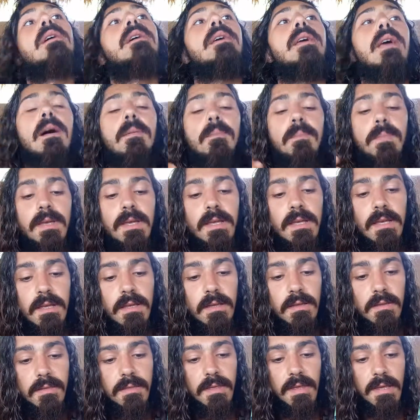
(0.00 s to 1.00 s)
can be
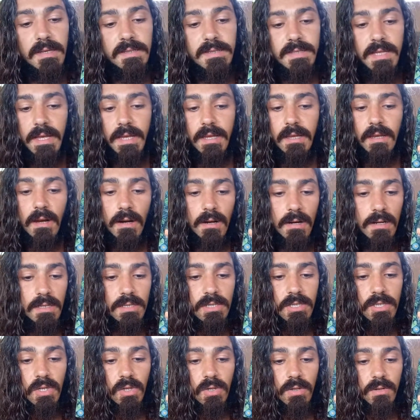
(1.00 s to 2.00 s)
things like
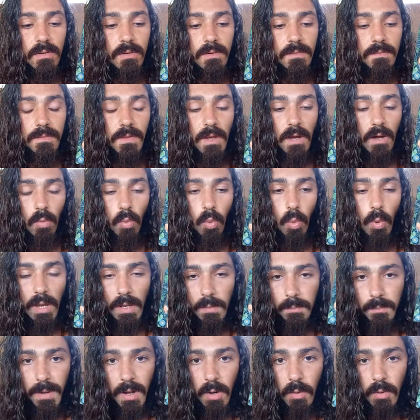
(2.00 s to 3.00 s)
courage, the
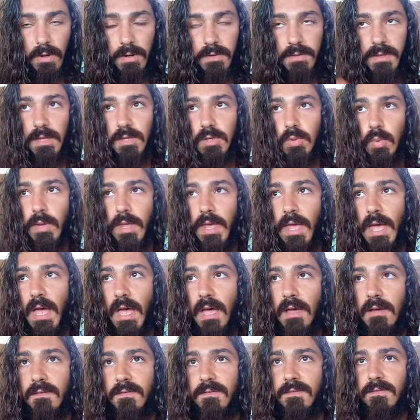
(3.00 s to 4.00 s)
willpower that we
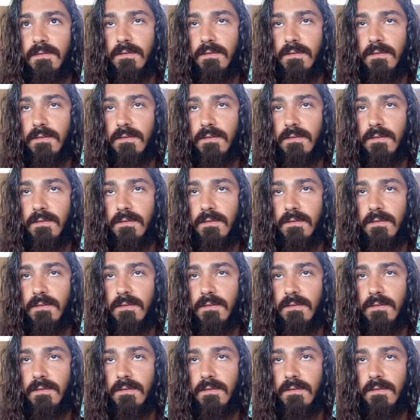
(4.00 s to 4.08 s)
have